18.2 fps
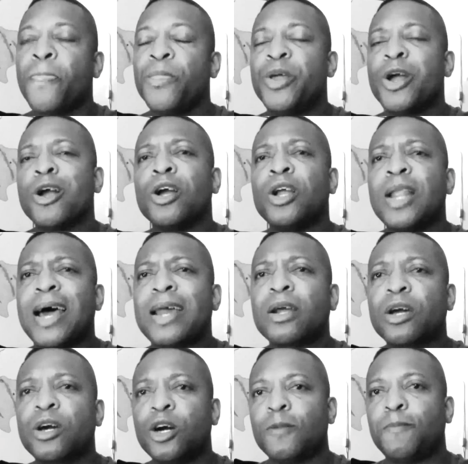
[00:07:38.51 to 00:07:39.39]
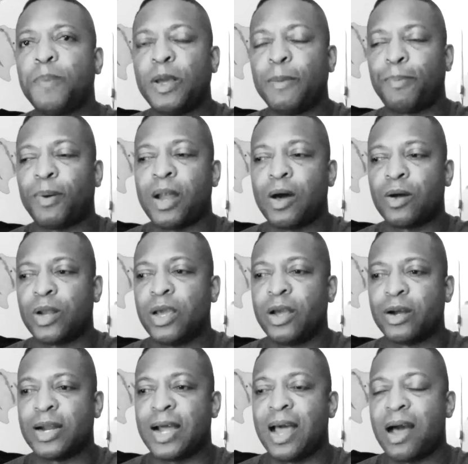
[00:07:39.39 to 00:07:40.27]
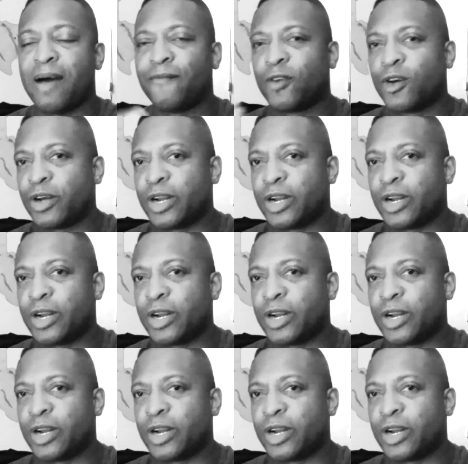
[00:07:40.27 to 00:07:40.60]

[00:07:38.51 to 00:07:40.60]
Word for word: There are a lot of good people out here that have